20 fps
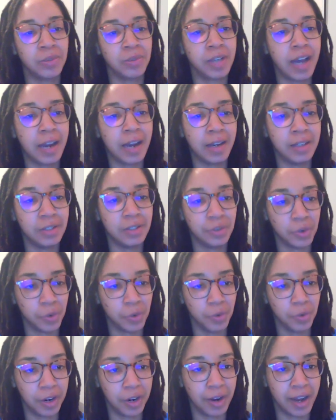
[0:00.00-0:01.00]
tied his
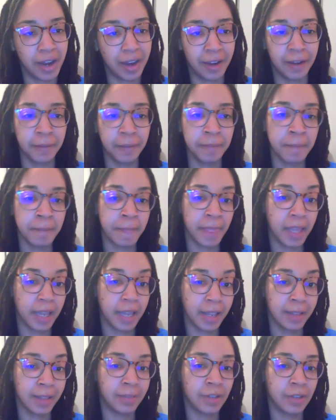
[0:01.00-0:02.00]
career high
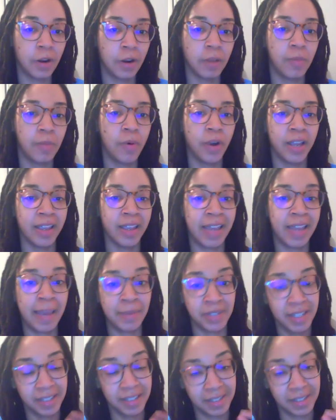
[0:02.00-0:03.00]
in 30-point
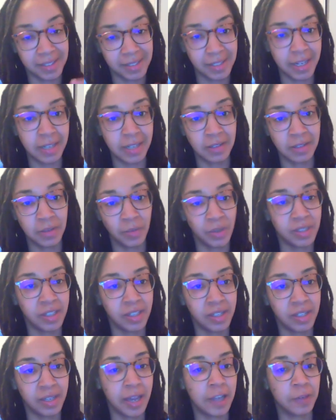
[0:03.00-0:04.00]
games in the season with
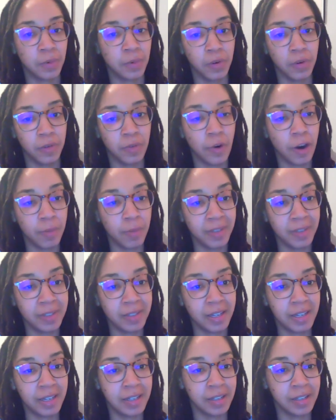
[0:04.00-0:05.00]
tonight's performance.
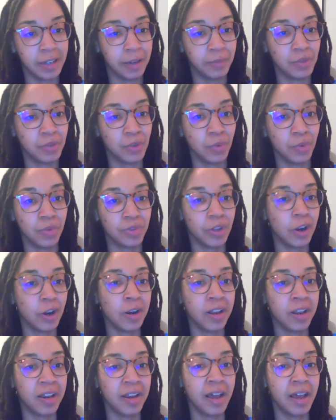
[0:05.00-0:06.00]
He's up to
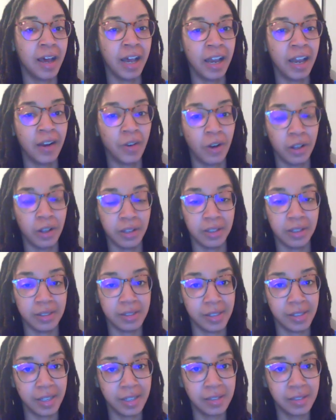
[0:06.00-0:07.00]
39 on the
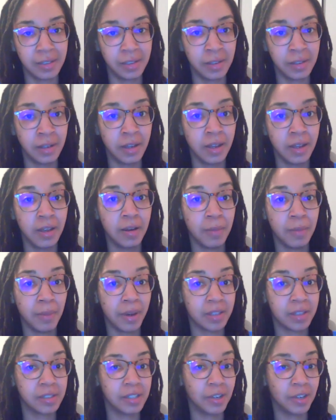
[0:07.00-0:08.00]
season.
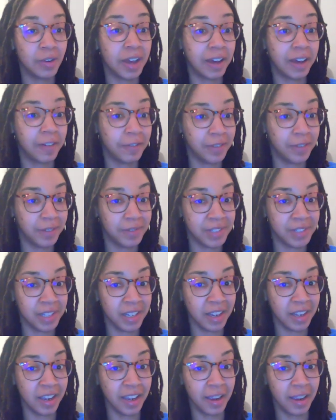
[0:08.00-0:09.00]
Bucks still have
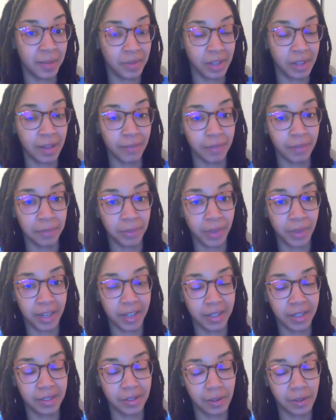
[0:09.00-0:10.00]
15 games left to
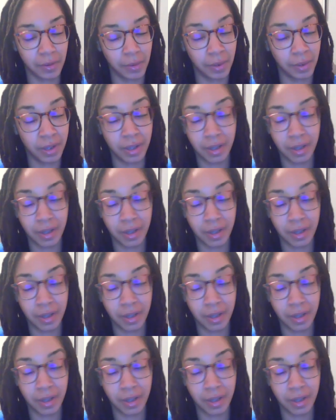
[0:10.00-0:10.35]
play, so